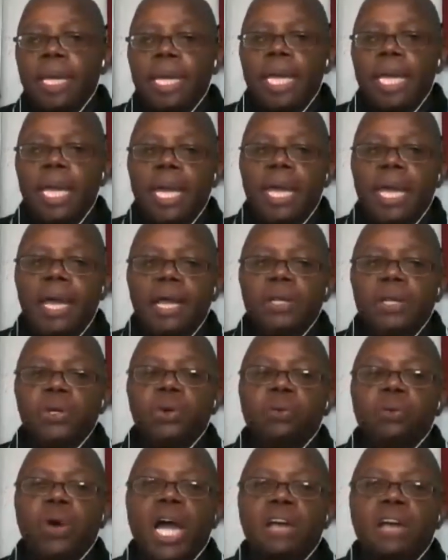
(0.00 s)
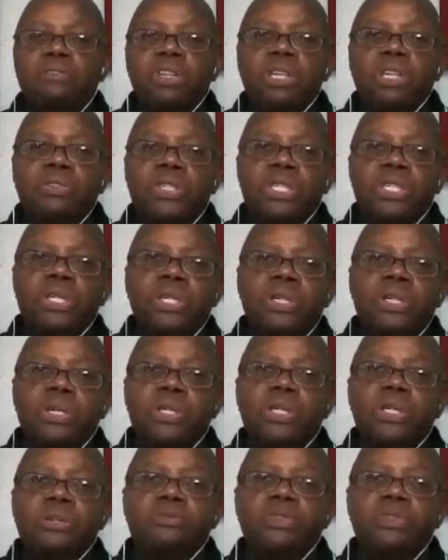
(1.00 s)
and your wife lives
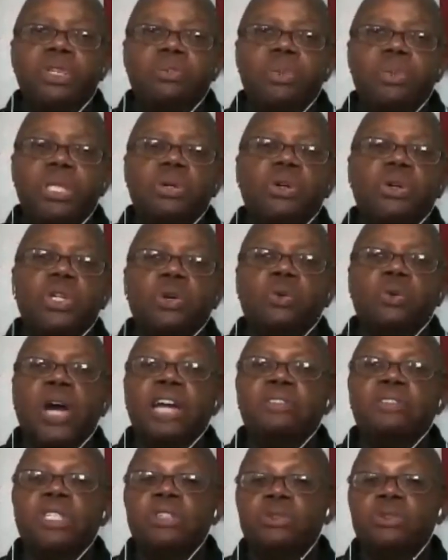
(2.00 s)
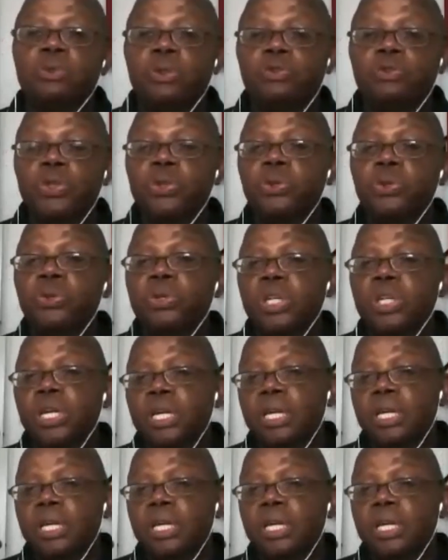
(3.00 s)
here in the Philippines or your wife lives with you